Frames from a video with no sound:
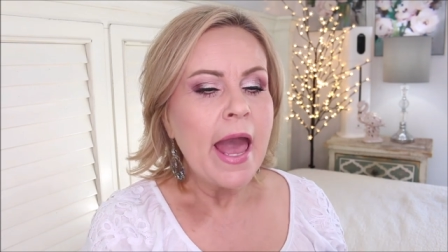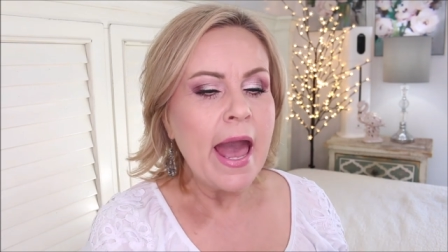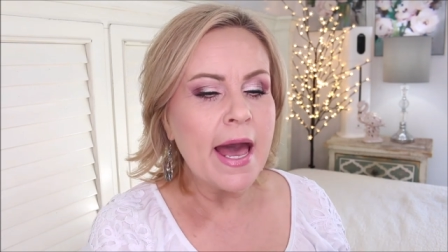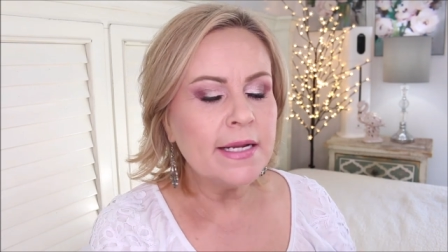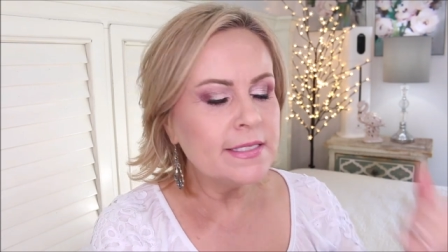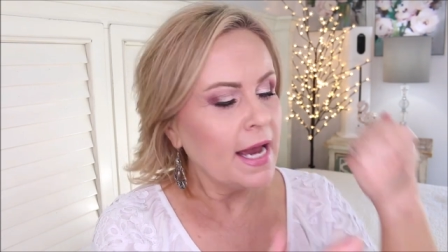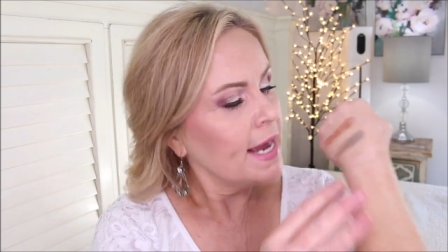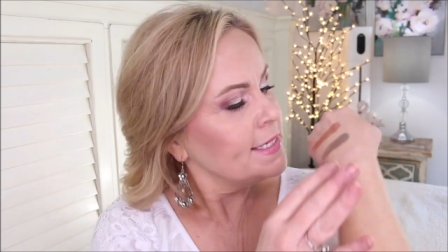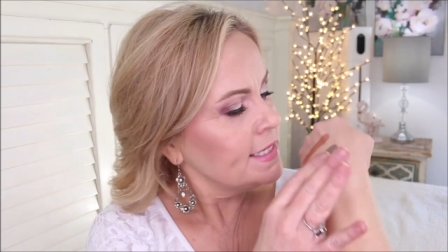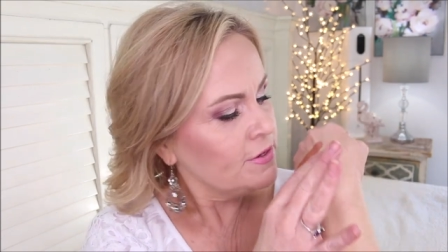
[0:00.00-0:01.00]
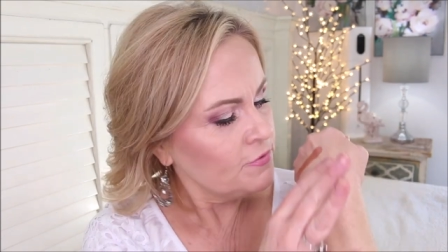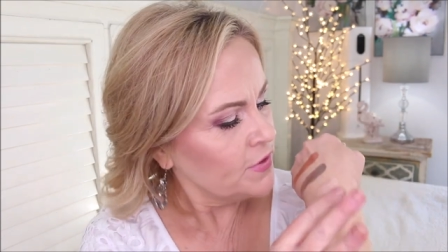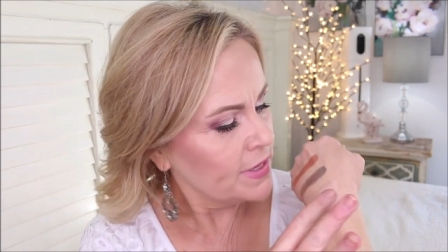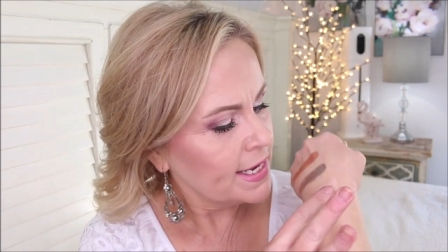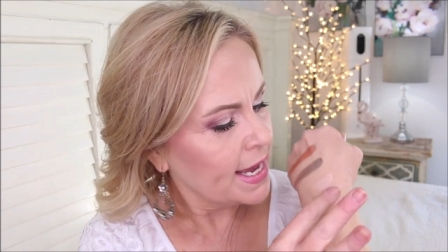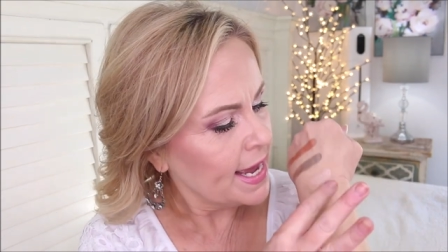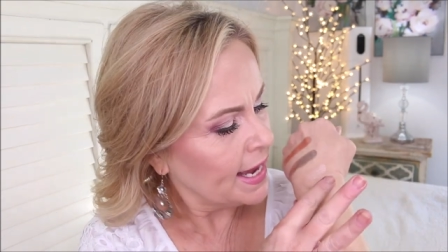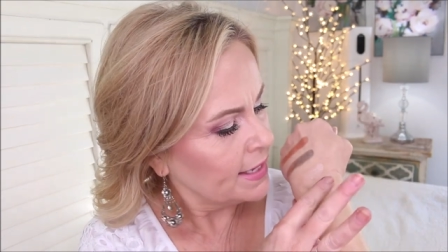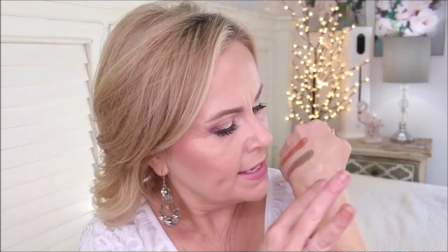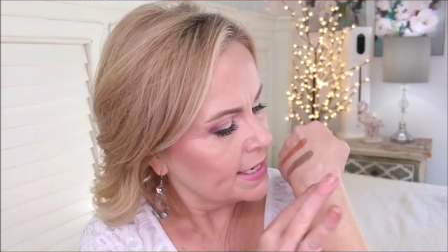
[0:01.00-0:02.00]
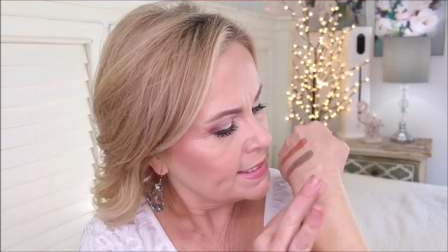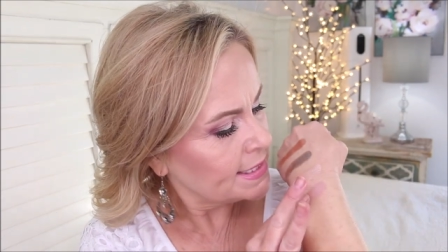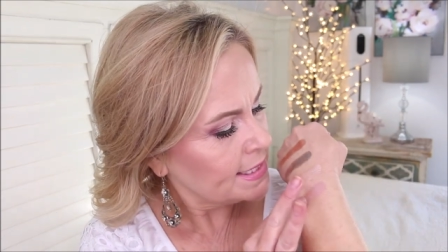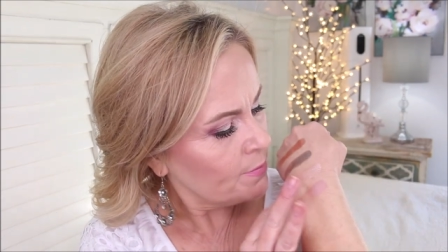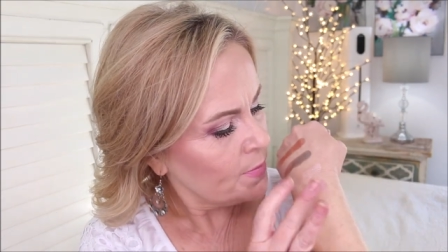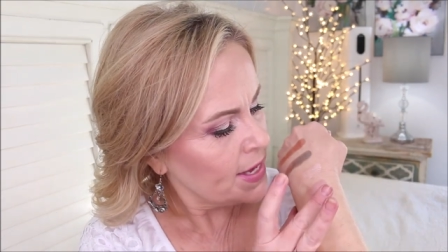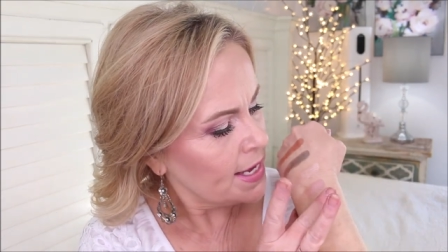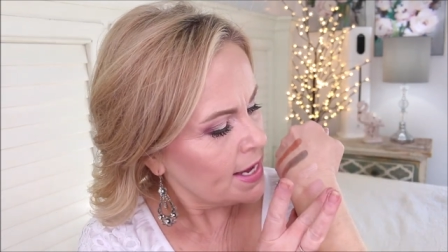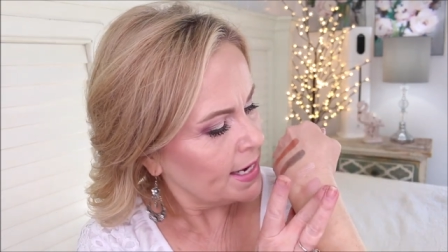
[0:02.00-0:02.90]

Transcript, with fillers: And I didn't feel like I had a lot of skipping.